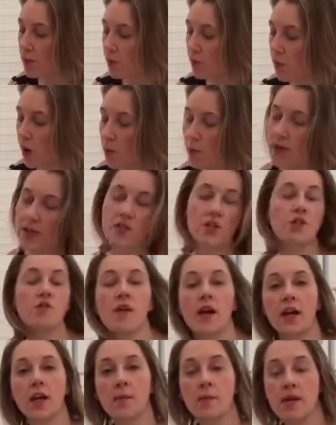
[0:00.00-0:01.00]
What we do
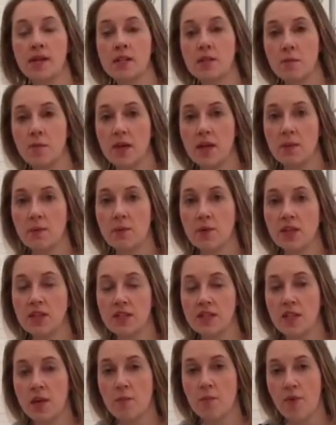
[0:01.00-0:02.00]
recommend to people
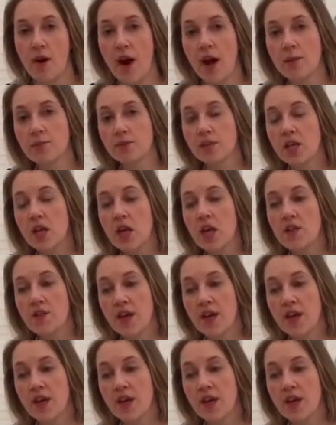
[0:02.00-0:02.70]
is that perhaps